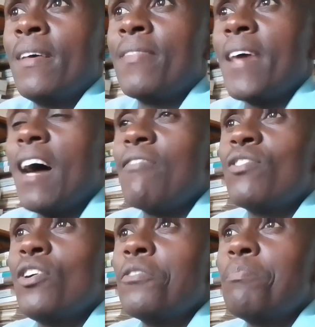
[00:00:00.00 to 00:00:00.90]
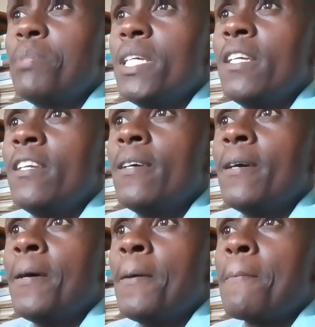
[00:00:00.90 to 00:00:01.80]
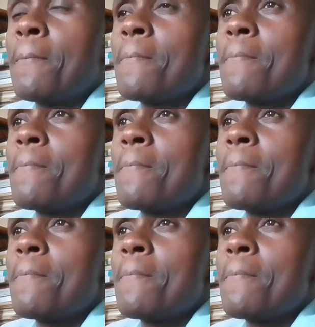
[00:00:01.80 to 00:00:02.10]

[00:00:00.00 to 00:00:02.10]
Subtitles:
they have not been,